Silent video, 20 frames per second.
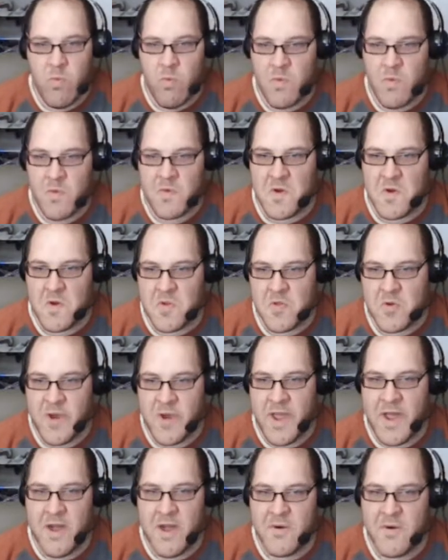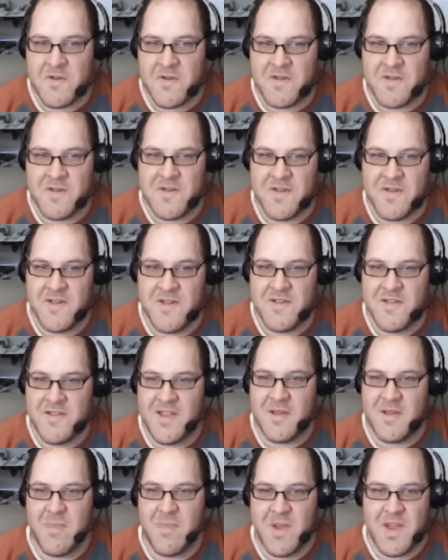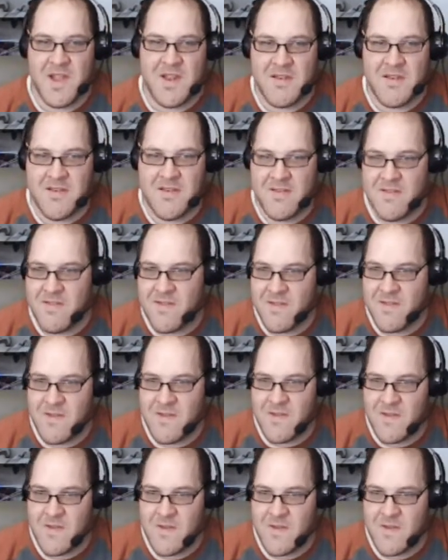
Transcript: so 3 hours, 10 minutes,